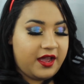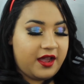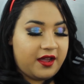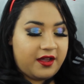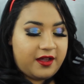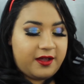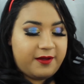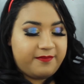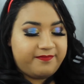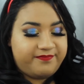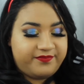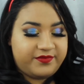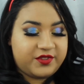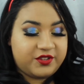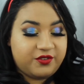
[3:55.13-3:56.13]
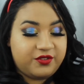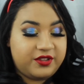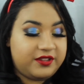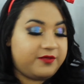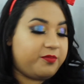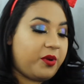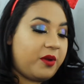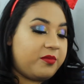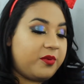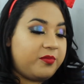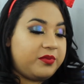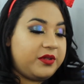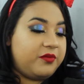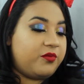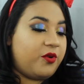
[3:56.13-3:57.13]
Um, so this
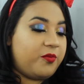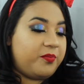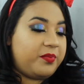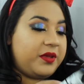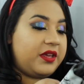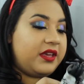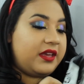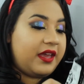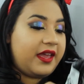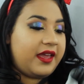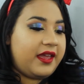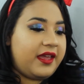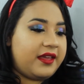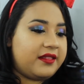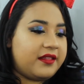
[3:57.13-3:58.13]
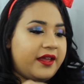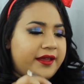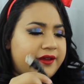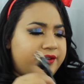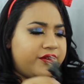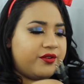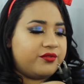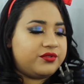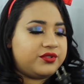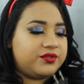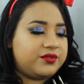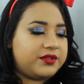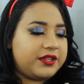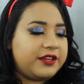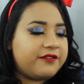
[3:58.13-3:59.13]
probably won't be a like
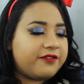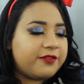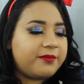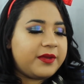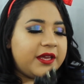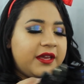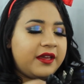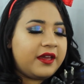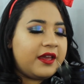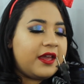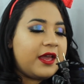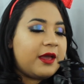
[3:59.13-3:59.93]
go-to thing for me.